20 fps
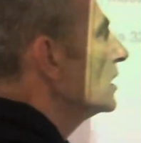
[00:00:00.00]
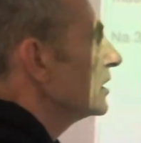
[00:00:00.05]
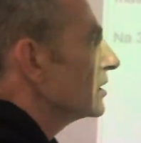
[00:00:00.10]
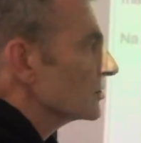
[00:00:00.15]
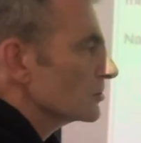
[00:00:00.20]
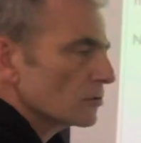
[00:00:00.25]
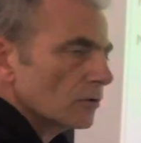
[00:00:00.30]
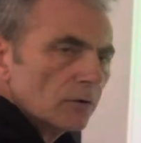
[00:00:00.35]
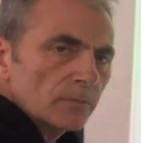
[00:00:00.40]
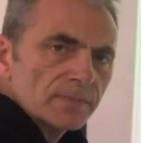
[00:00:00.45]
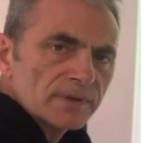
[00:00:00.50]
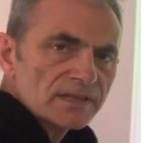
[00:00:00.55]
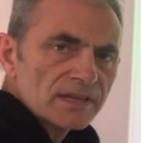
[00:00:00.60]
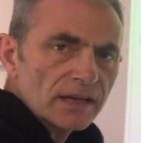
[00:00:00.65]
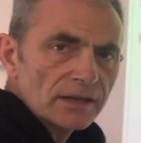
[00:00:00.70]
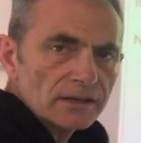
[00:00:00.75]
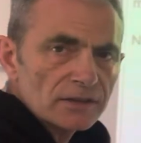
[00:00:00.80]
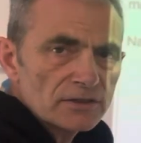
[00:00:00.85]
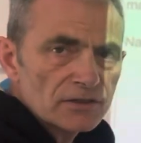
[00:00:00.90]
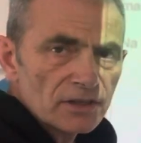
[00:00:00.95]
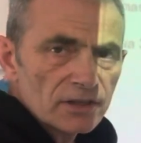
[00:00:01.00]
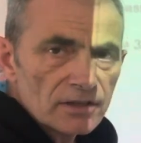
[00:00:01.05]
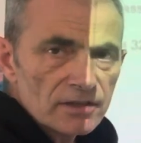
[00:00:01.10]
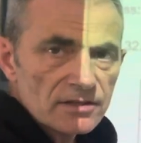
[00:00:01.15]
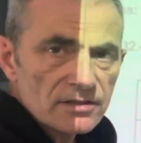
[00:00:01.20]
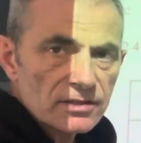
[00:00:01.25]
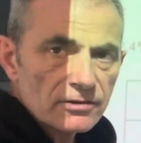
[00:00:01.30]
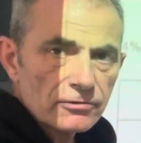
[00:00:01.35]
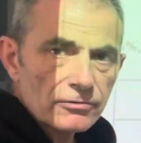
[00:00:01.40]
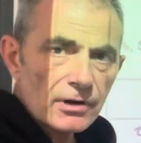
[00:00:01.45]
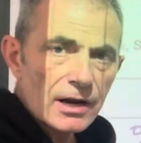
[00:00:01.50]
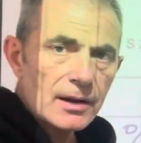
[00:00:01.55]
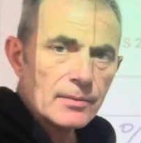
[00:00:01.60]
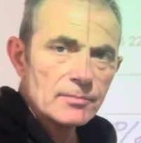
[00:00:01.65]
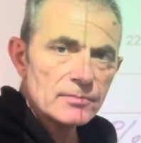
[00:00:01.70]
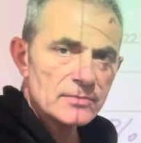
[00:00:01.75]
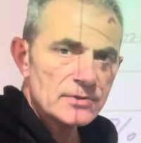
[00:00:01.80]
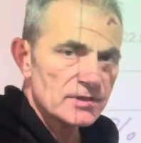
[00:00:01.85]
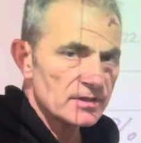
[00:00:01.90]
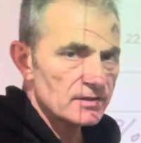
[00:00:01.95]
So percentages,
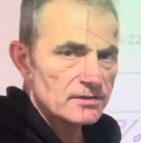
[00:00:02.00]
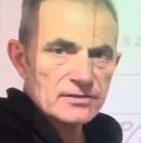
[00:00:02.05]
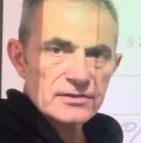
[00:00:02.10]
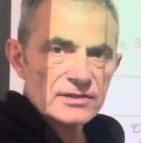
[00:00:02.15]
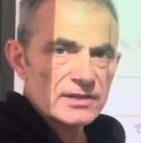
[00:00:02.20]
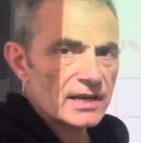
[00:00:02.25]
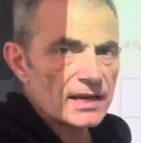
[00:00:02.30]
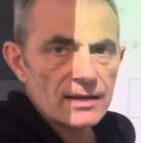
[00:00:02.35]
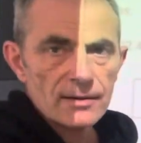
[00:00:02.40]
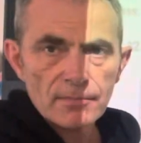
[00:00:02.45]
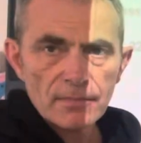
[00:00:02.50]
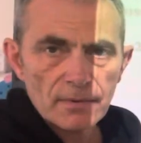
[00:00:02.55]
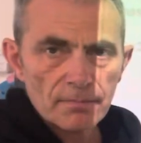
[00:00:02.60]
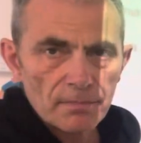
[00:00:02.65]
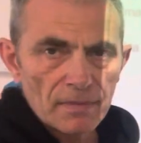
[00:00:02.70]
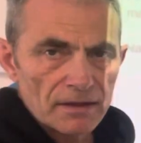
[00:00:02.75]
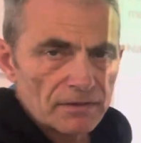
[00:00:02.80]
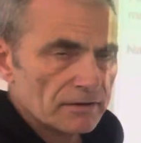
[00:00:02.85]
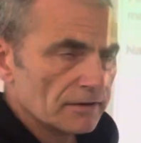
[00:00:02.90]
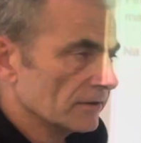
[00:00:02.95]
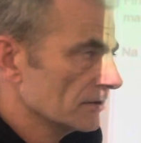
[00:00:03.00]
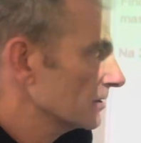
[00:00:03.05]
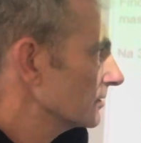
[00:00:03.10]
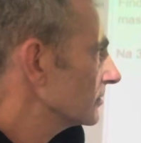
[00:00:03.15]
grams, same method,